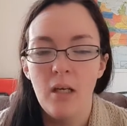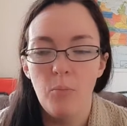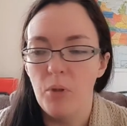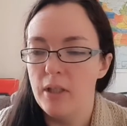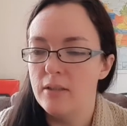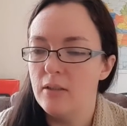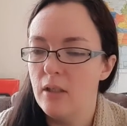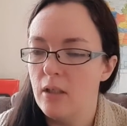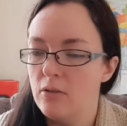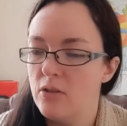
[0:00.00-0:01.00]
But
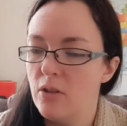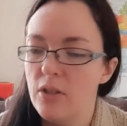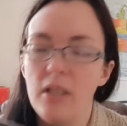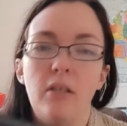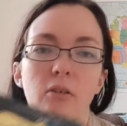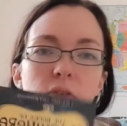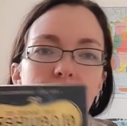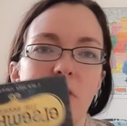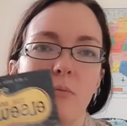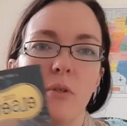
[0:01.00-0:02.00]
I'll start here. This
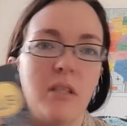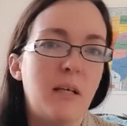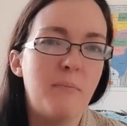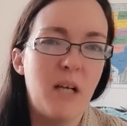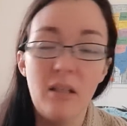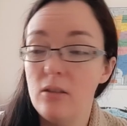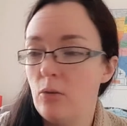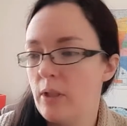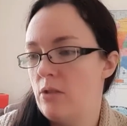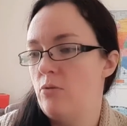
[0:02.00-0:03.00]
is one that I'm not
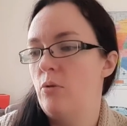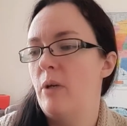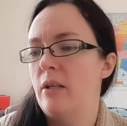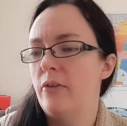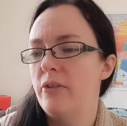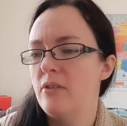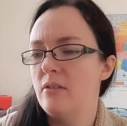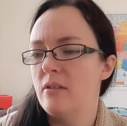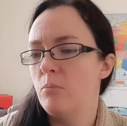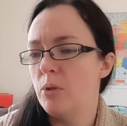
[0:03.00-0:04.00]
quite sure about. This
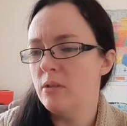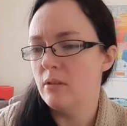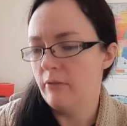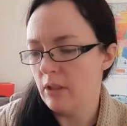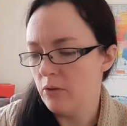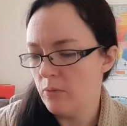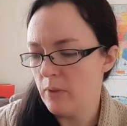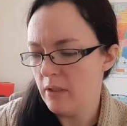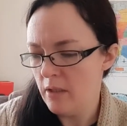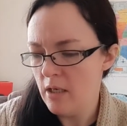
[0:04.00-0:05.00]
is the Books of
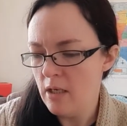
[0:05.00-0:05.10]
Elsewhere.